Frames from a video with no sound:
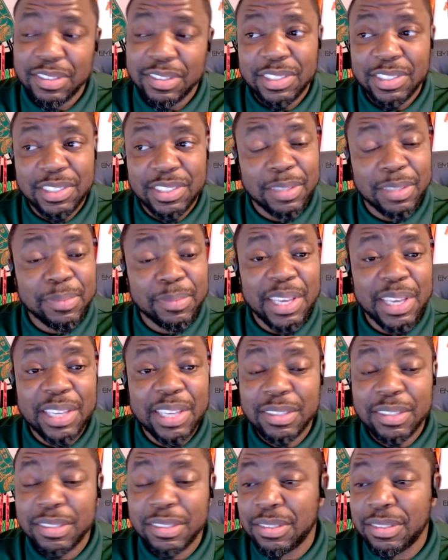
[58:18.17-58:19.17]
some
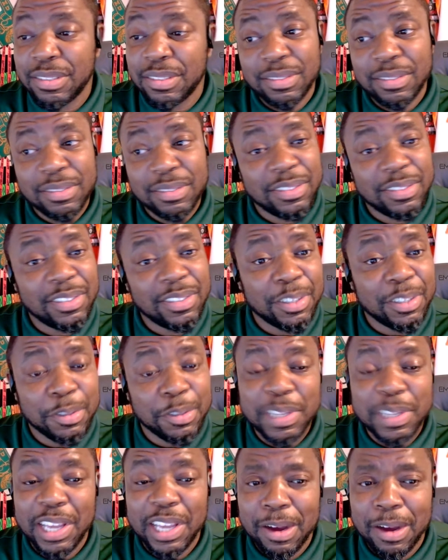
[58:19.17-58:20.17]
days, you're
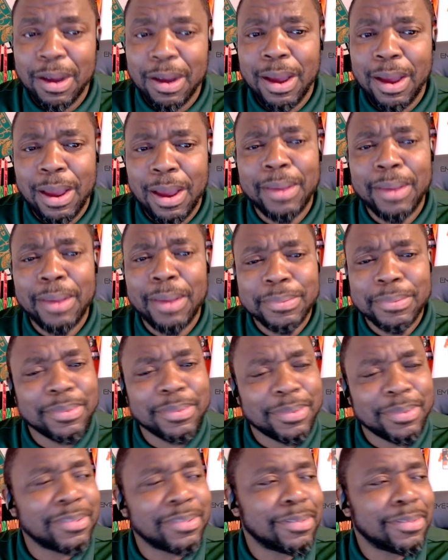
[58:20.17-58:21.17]
like, all right.
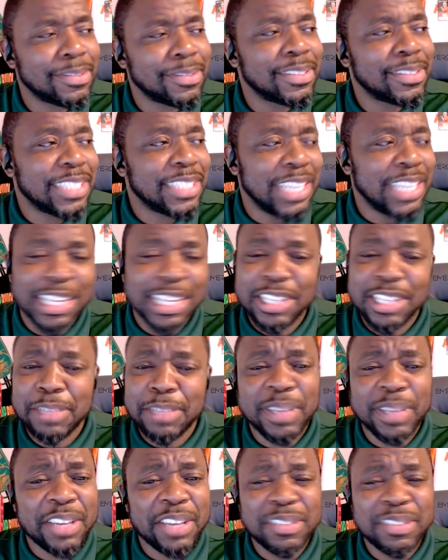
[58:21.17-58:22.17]
And other
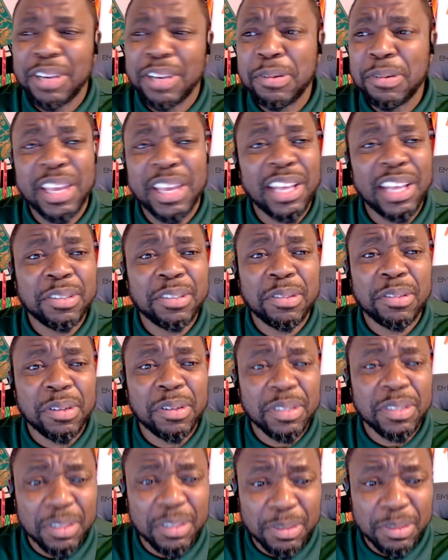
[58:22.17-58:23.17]
plays, you're like, who the hell are you
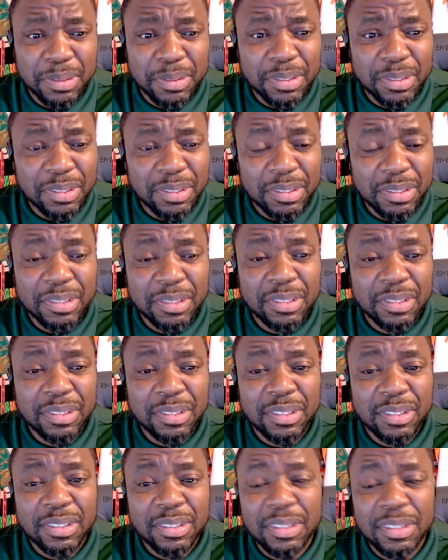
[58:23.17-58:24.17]
throwing to?
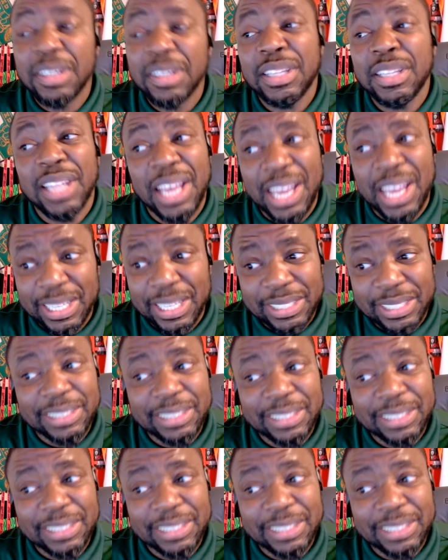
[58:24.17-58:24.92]
Like,